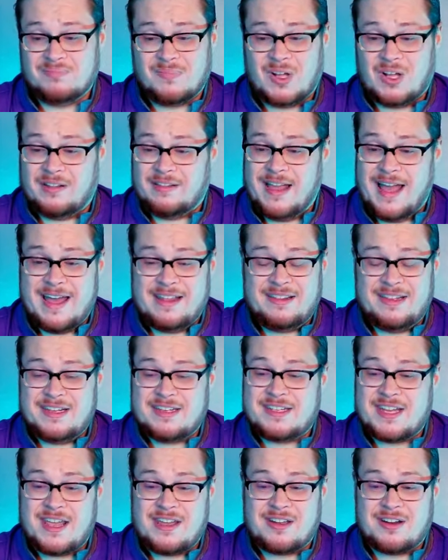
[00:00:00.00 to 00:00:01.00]
Gladly
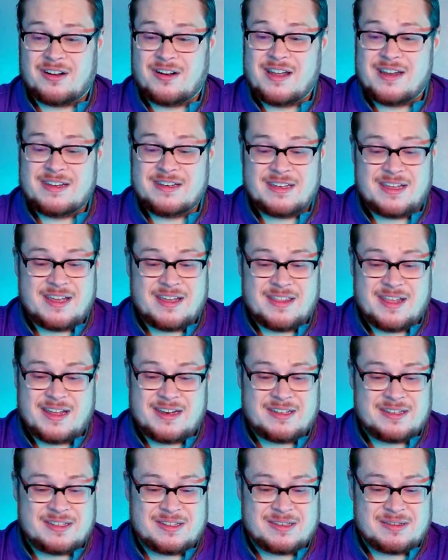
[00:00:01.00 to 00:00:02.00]
take her any day.
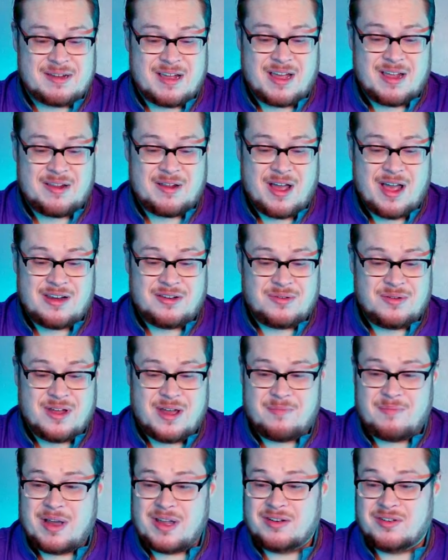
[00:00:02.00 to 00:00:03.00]
That is, I, I do
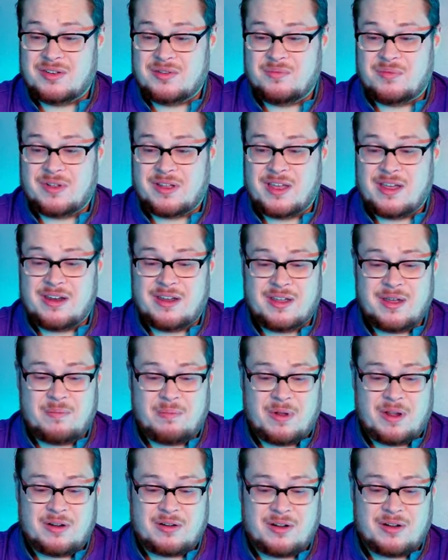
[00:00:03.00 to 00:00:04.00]
not mind duplicating
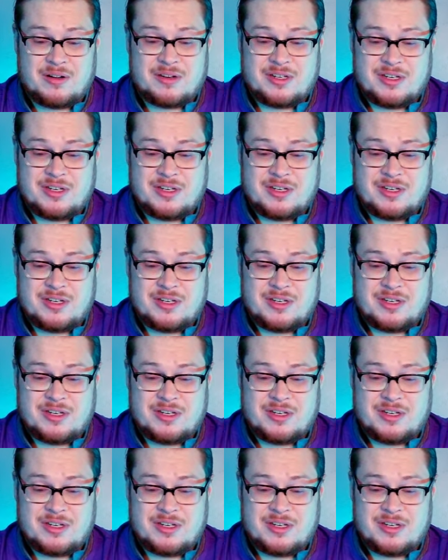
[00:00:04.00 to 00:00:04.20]
up on her.